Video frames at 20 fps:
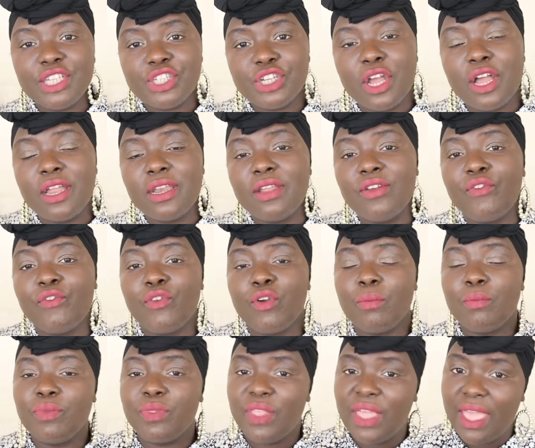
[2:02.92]
journey
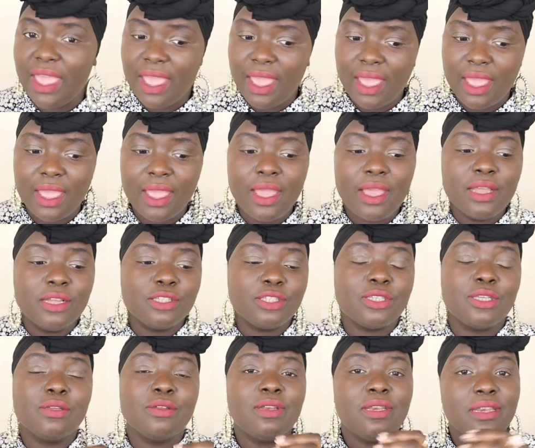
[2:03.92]
from there
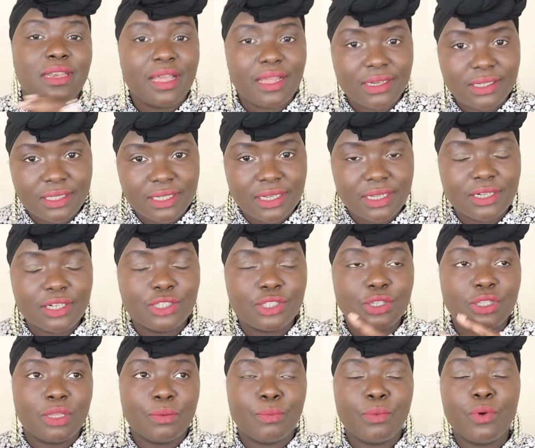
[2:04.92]
to London.
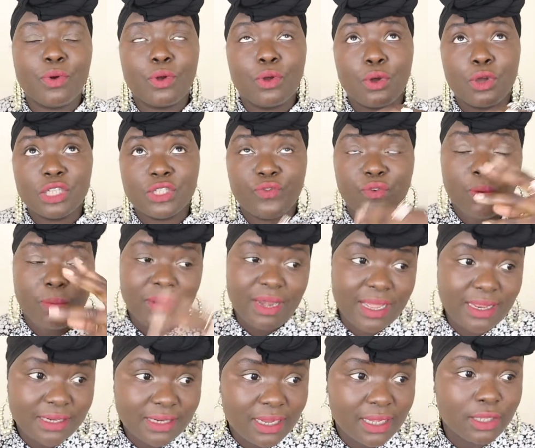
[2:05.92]
So the book goes from
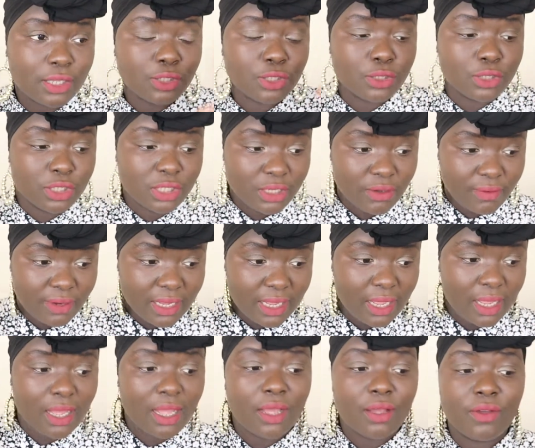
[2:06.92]
London to
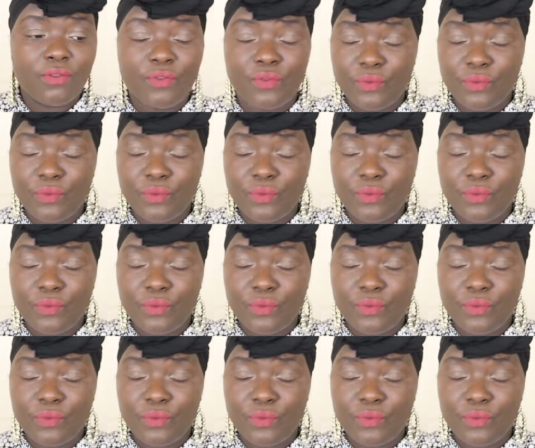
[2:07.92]
Syria,